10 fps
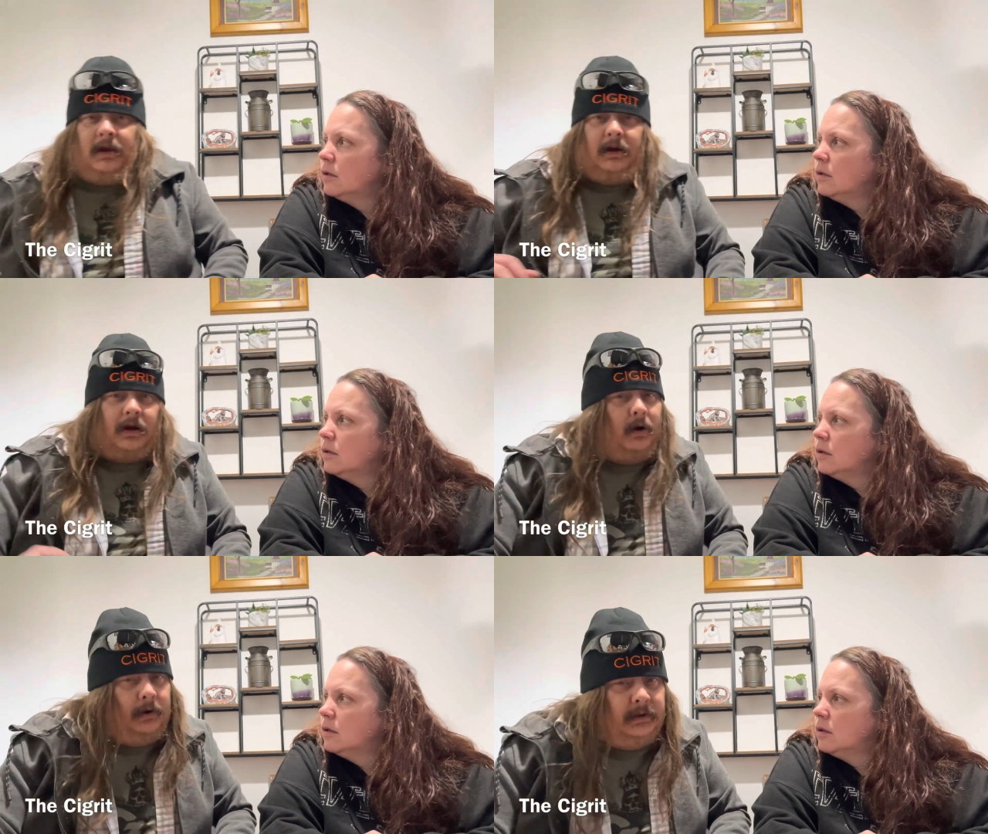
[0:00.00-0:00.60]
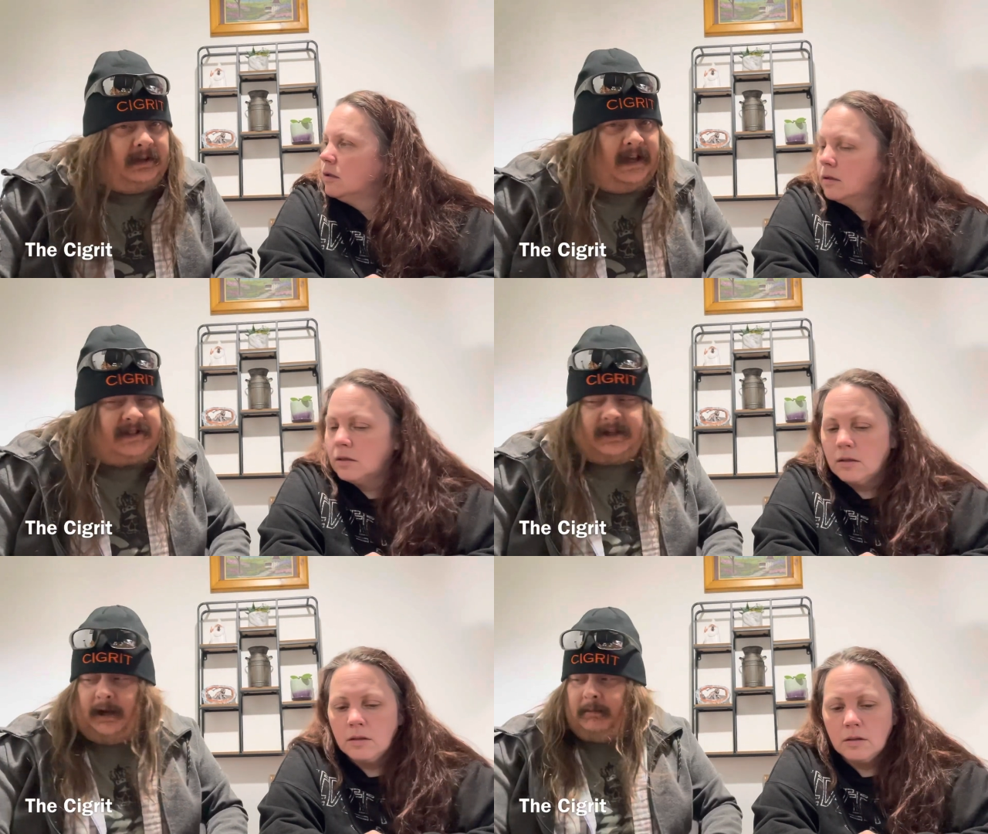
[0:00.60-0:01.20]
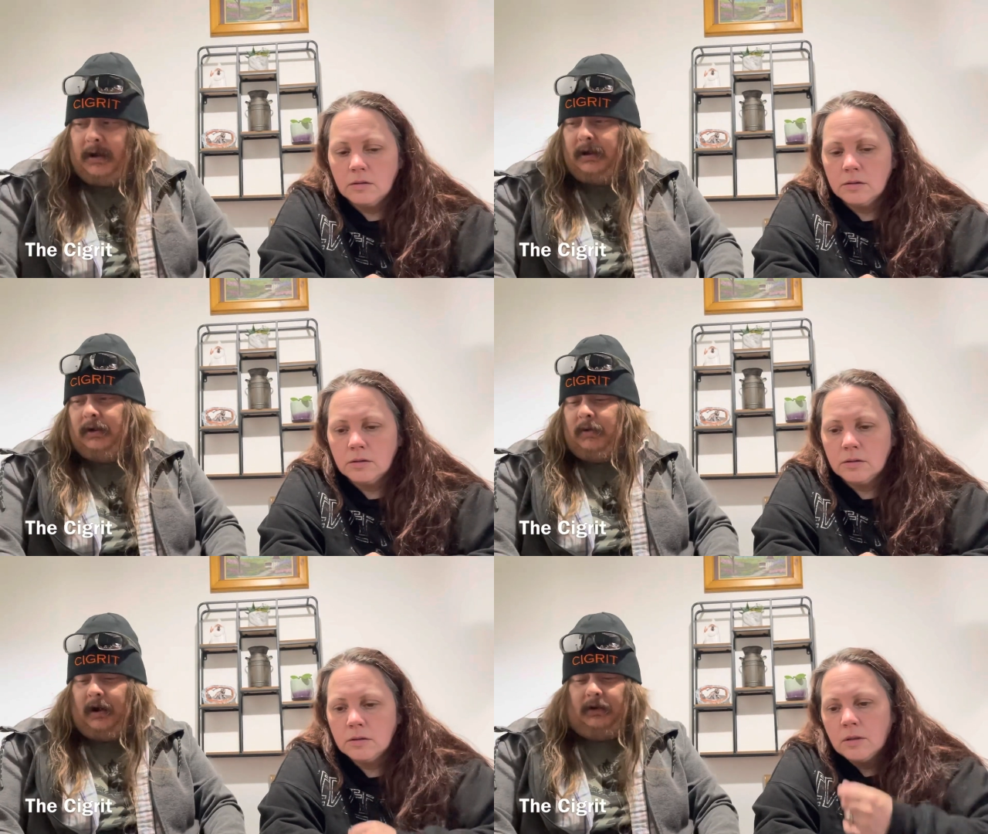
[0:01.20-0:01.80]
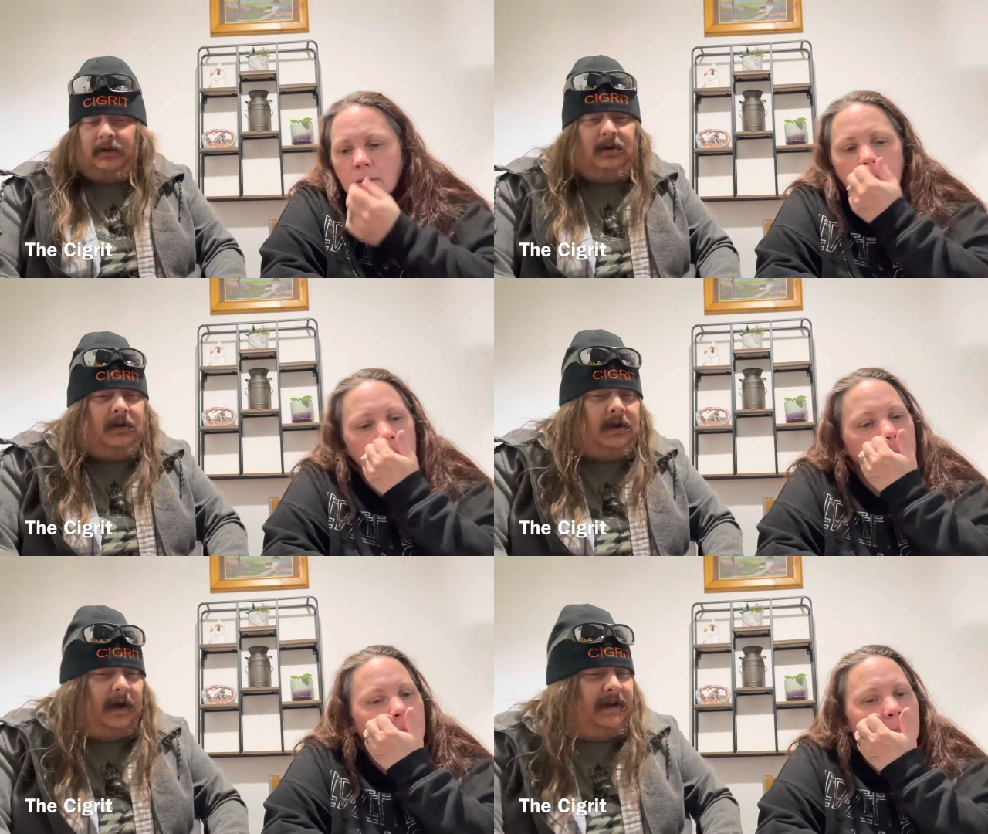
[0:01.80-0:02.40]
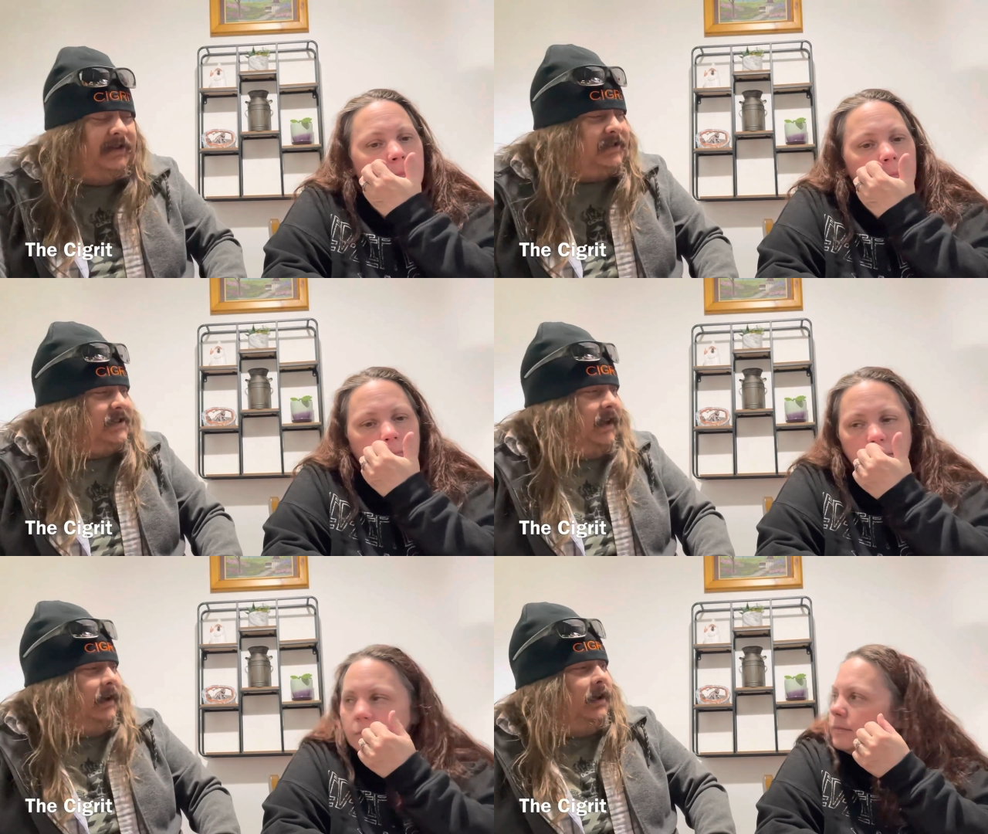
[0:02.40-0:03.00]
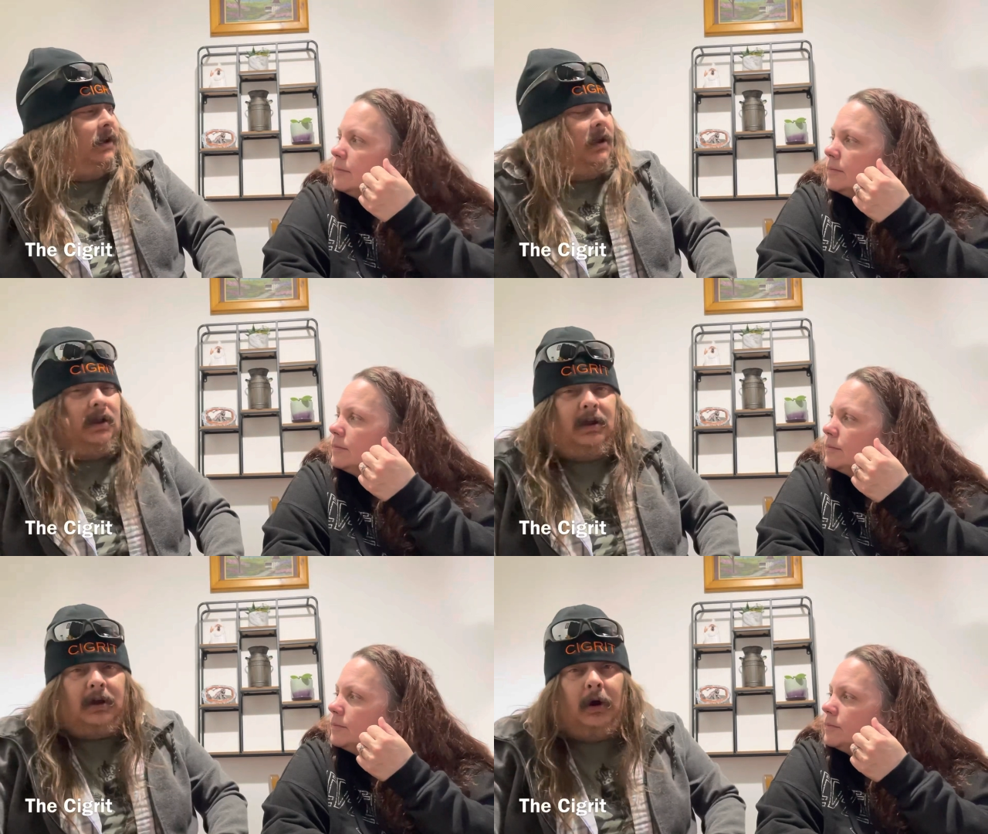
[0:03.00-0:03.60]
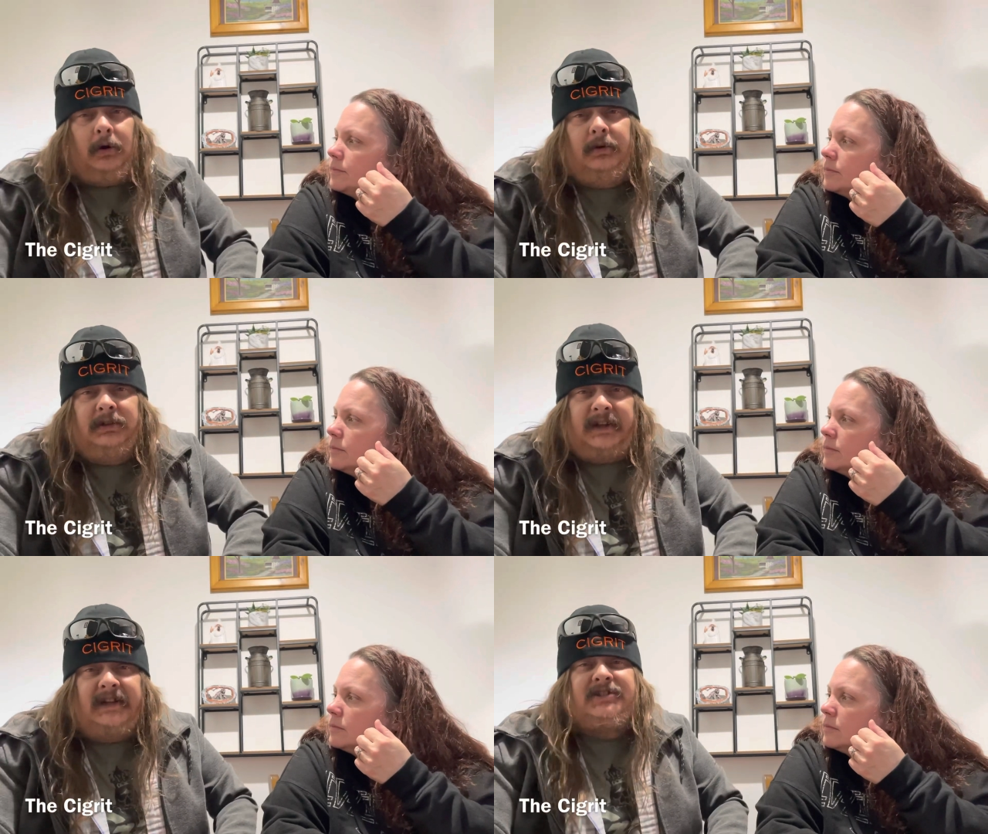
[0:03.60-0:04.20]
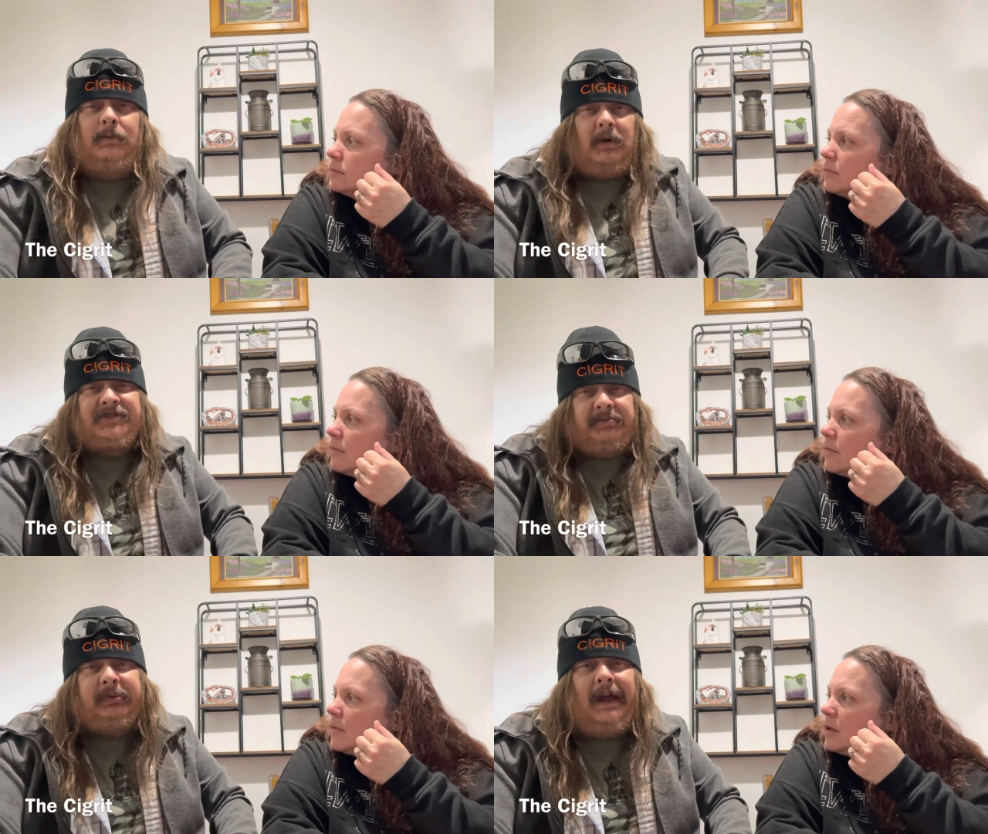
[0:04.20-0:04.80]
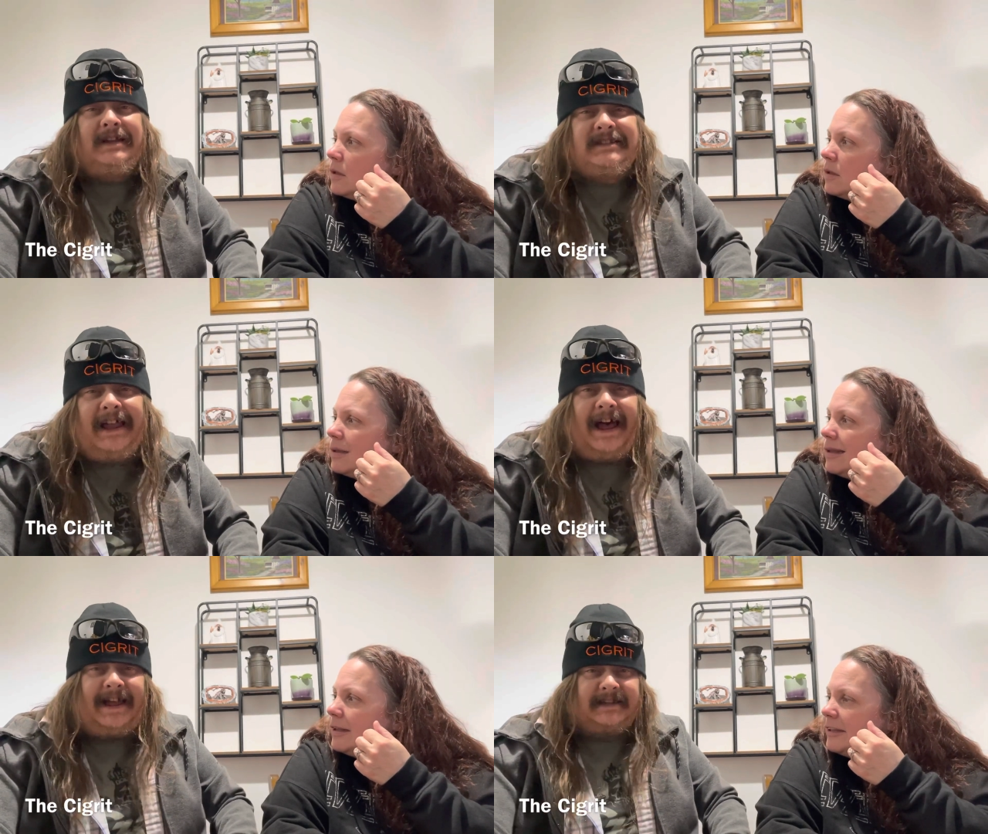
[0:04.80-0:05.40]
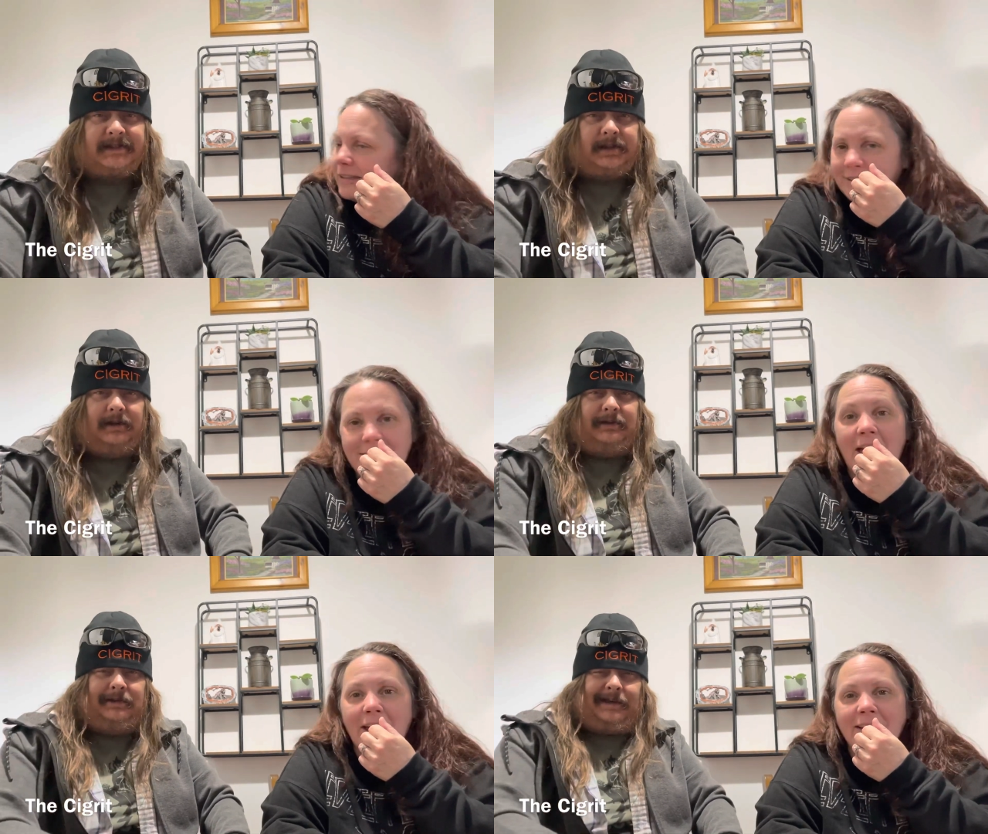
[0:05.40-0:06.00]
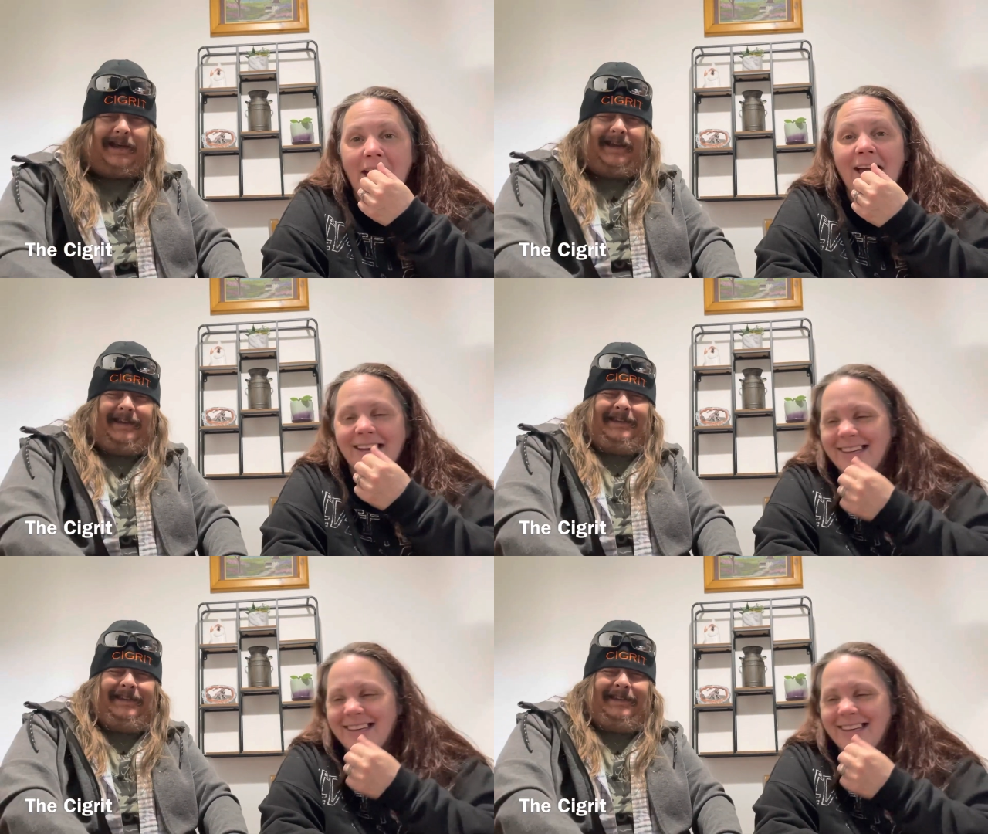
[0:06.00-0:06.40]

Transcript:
Speaker 1: go out and get some. Well, how they used to say it, go out and get some while supplies last. Yeah, yeah.